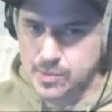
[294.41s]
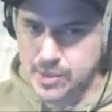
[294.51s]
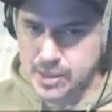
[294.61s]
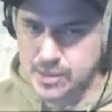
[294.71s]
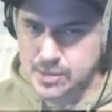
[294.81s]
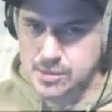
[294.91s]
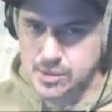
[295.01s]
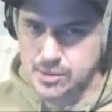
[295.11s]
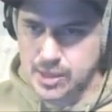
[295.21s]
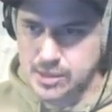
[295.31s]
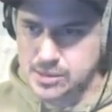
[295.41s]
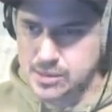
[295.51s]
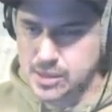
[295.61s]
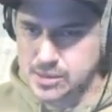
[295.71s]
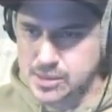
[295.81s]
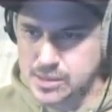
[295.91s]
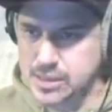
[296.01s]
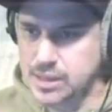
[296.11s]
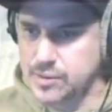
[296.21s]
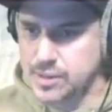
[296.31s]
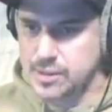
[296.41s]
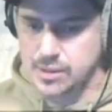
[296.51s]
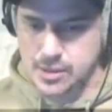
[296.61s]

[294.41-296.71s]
begins. So that's the secret.